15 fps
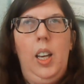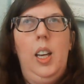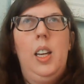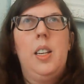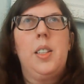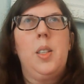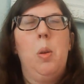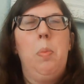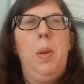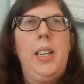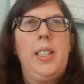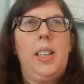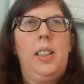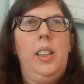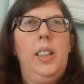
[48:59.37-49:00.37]
So
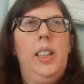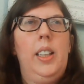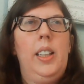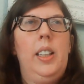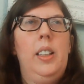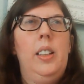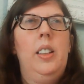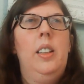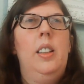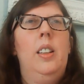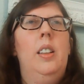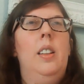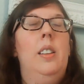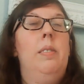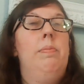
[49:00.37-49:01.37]
basically,
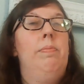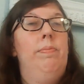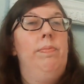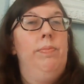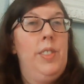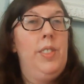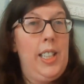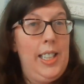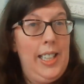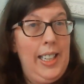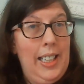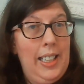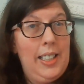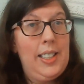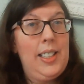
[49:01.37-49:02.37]

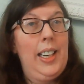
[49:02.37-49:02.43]
Denise